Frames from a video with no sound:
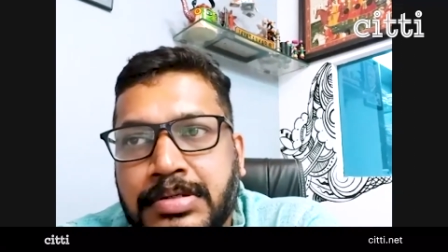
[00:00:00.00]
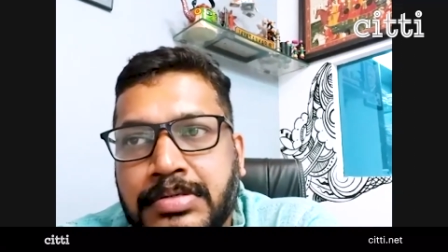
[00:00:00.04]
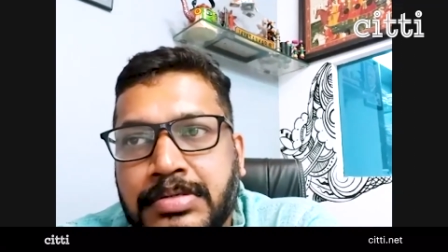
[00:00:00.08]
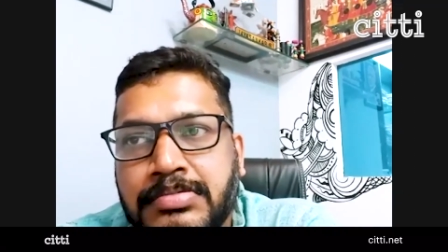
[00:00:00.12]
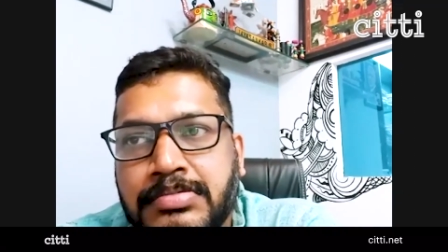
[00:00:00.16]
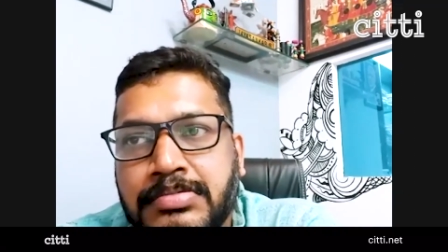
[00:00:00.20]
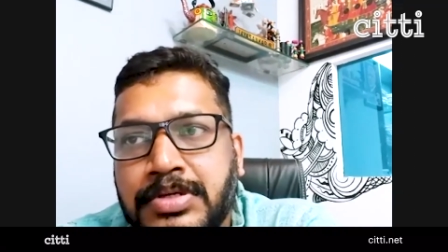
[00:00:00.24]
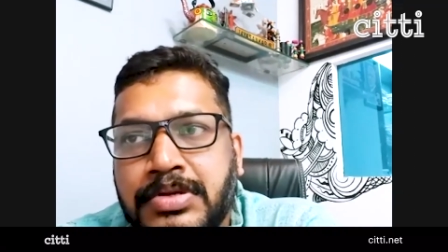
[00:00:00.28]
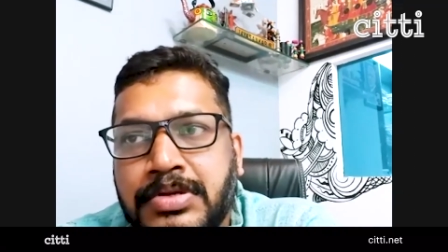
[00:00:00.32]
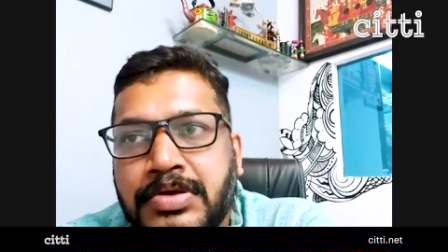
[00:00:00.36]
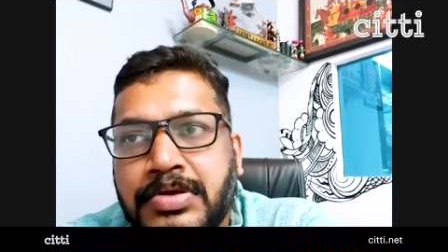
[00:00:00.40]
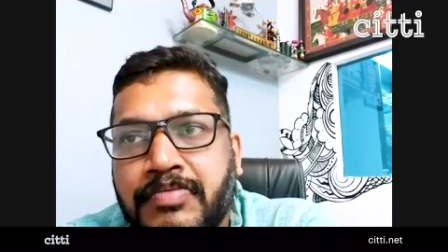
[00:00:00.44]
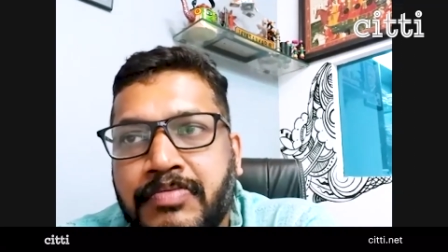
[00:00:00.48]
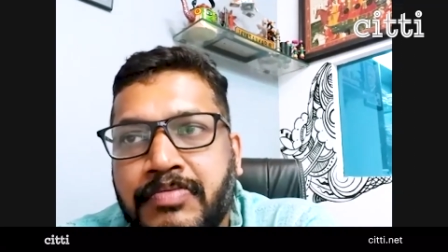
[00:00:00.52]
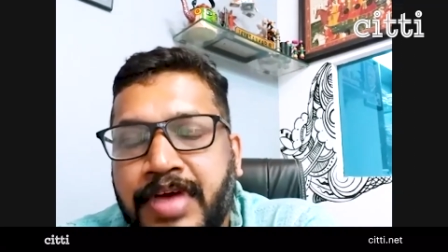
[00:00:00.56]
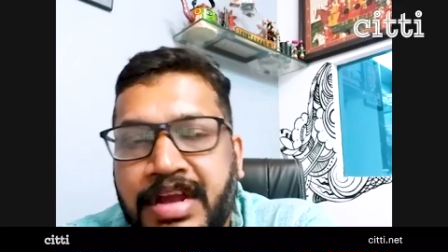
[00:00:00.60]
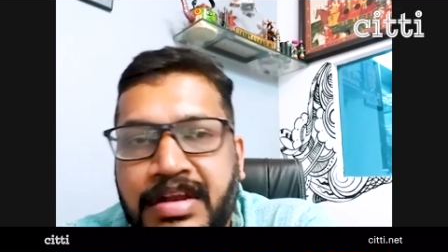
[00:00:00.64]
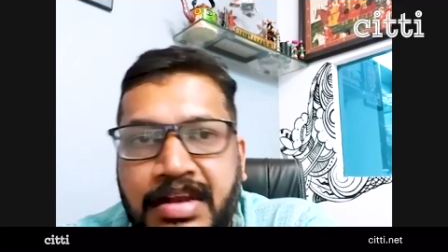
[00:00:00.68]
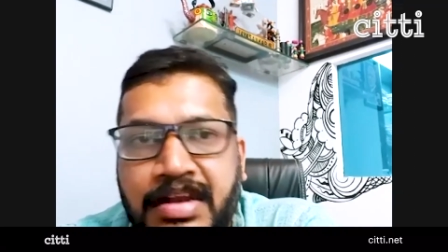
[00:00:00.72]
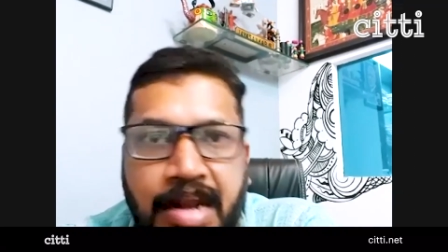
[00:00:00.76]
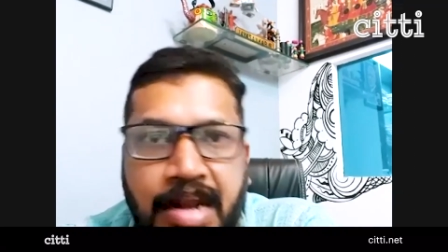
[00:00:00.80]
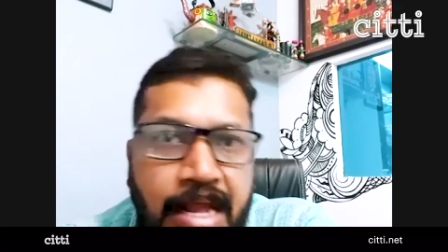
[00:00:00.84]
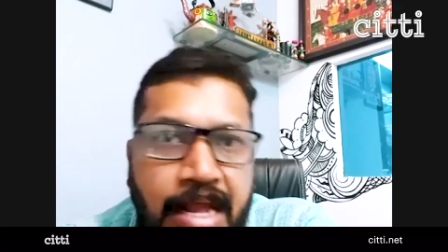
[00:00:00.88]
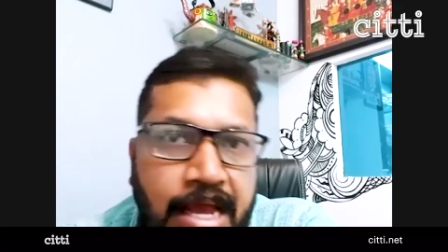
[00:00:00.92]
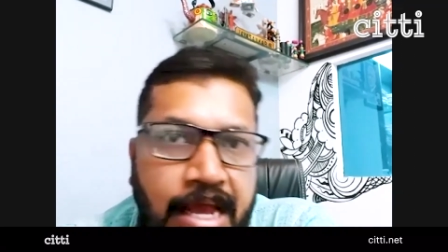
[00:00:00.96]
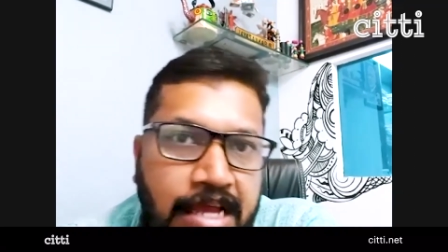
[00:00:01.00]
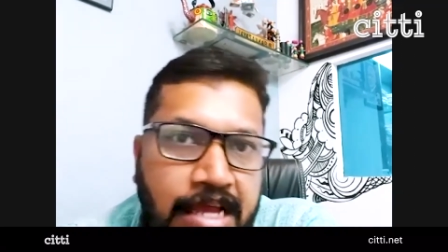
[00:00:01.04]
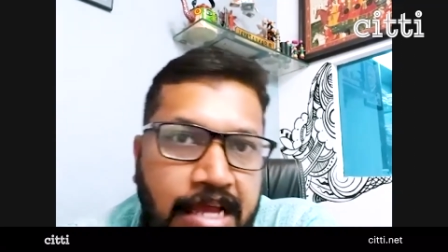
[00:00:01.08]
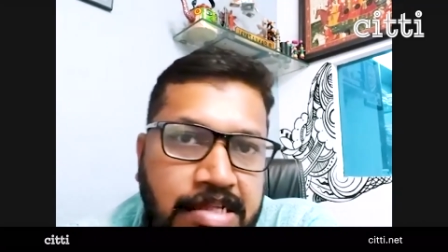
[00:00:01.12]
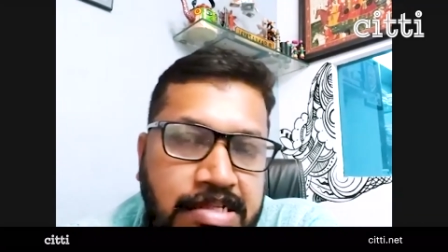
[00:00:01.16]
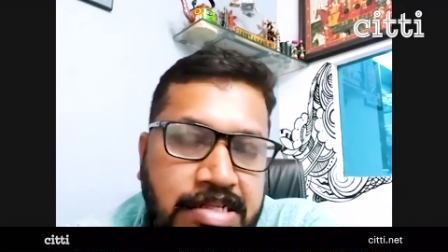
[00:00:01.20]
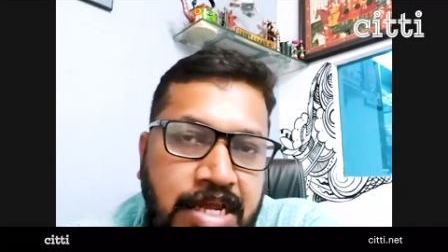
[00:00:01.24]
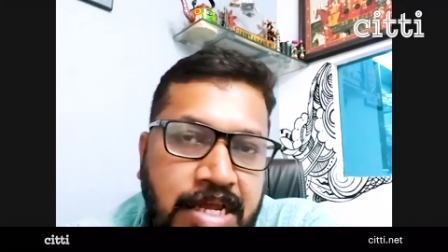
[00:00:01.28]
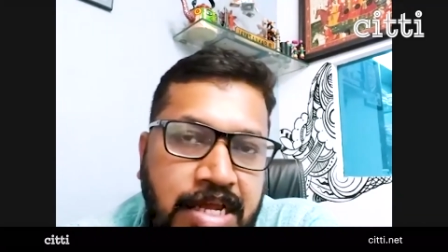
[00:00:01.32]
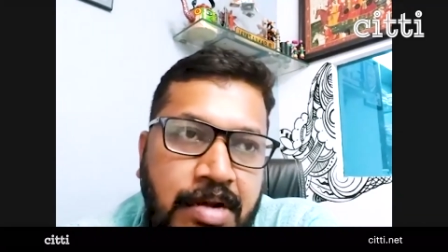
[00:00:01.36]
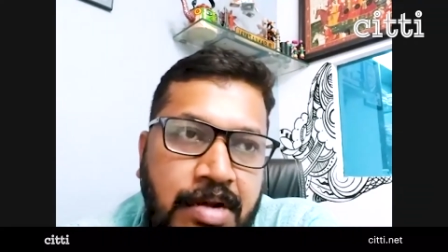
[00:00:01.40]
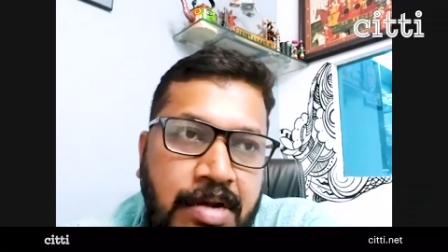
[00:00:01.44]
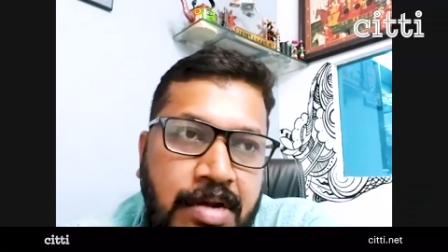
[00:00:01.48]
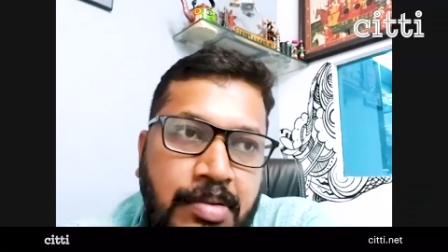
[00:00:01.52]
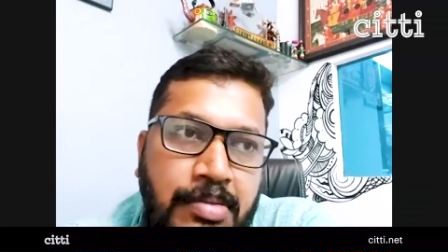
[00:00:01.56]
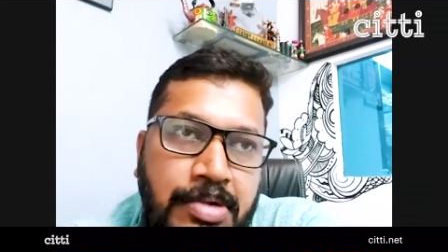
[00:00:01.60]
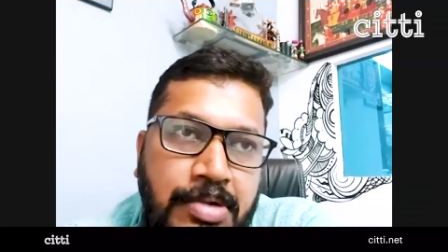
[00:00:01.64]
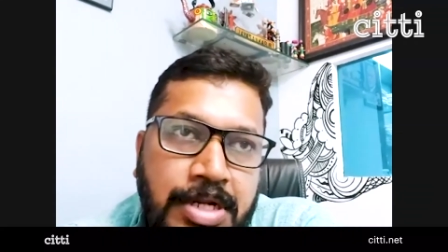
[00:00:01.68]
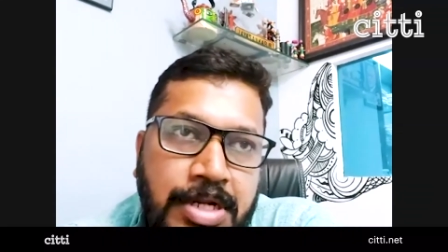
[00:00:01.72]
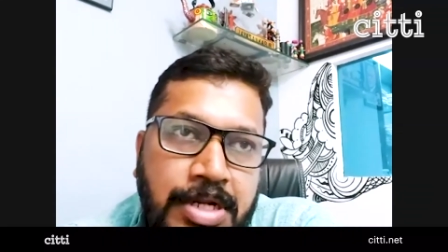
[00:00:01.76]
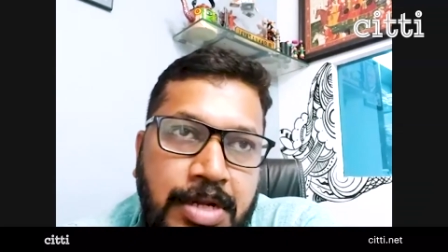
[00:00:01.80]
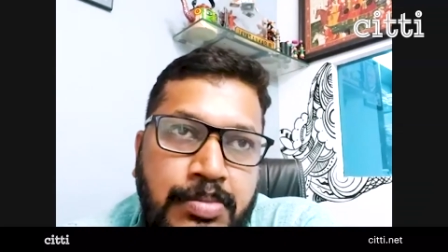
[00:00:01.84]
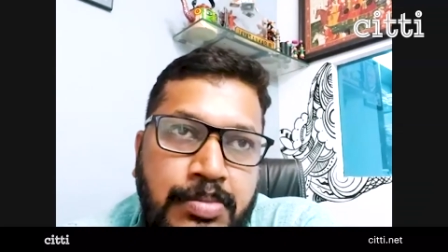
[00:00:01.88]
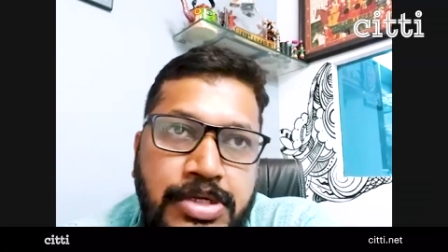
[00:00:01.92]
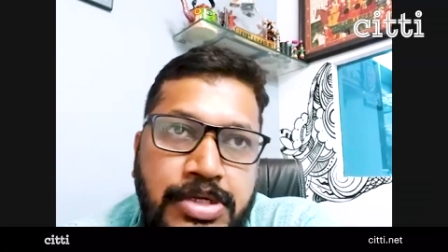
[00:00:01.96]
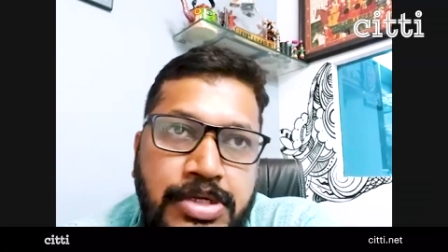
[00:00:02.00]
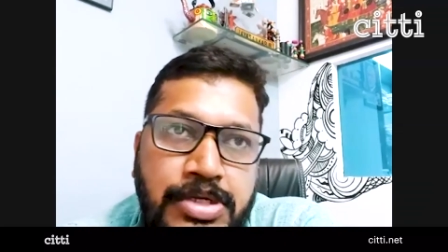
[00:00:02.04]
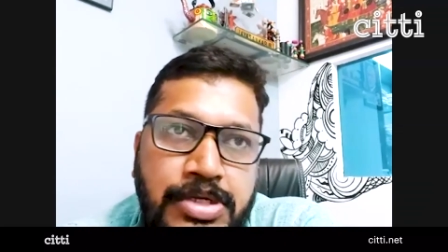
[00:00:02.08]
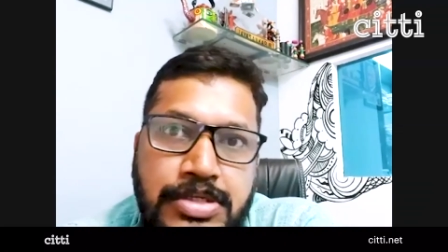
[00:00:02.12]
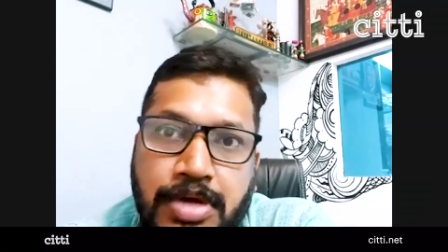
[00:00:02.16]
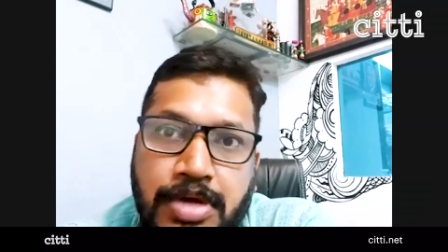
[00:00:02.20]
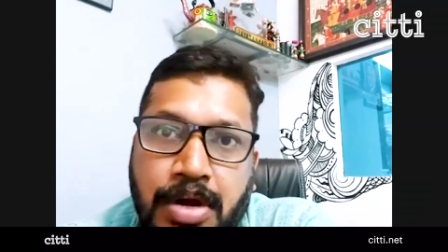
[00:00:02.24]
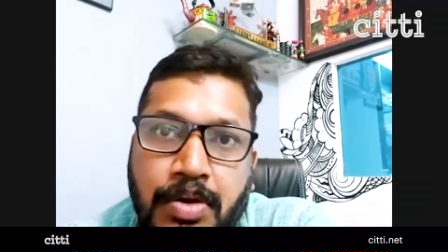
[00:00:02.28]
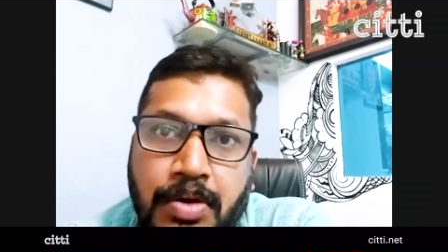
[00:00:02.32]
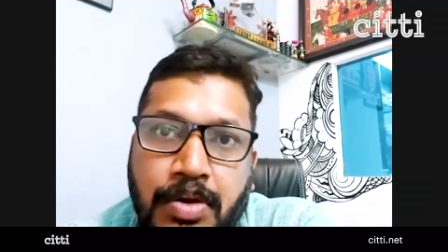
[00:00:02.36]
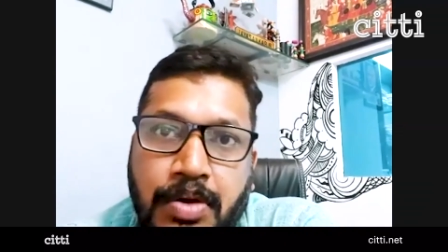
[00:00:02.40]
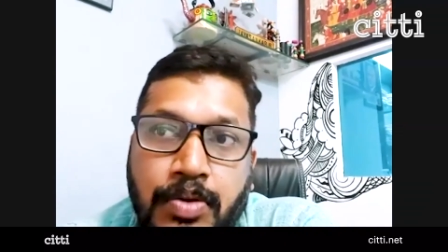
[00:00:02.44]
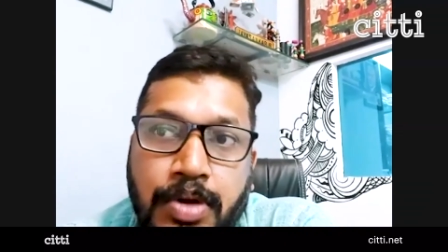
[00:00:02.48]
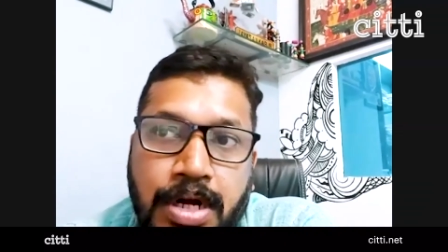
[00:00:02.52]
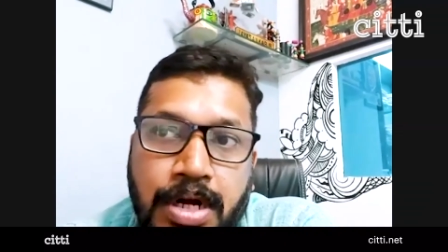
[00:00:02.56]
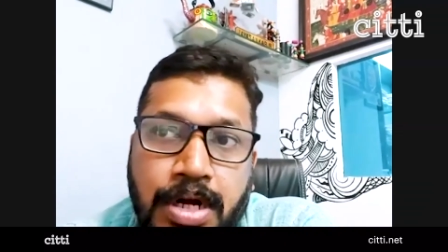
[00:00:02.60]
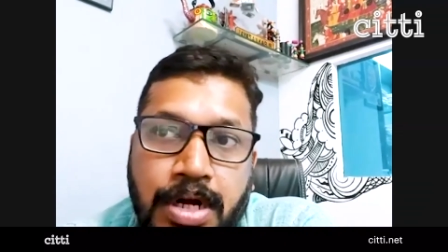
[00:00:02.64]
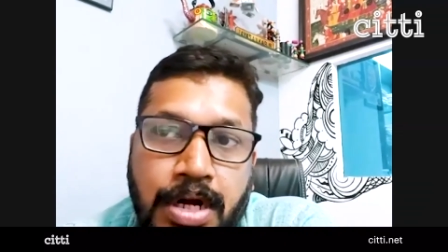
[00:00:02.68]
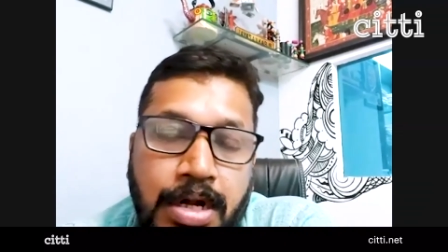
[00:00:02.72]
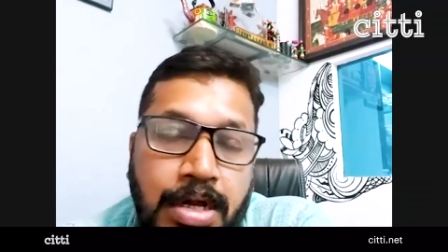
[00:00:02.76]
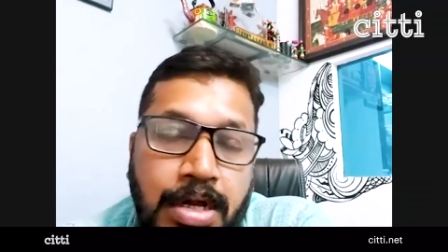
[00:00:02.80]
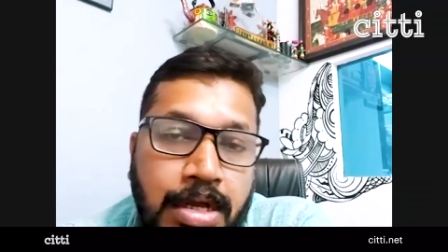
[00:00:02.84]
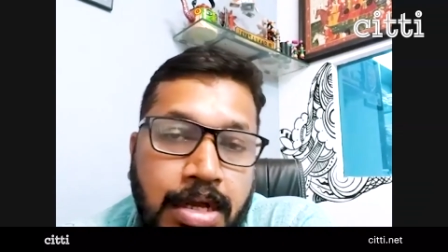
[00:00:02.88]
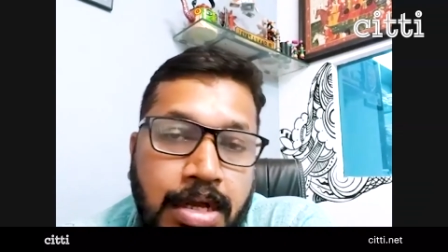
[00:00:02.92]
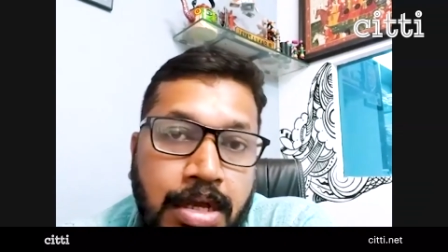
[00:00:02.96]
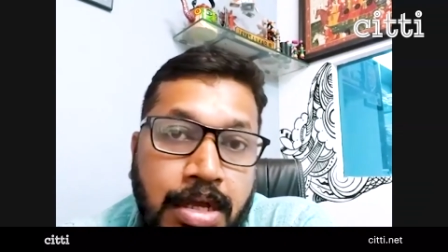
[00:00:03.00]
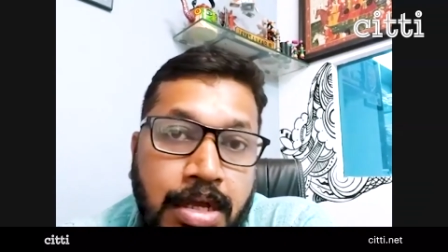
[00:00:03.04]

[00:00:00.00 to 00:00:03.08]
uh, you know vandalized and temples were looted.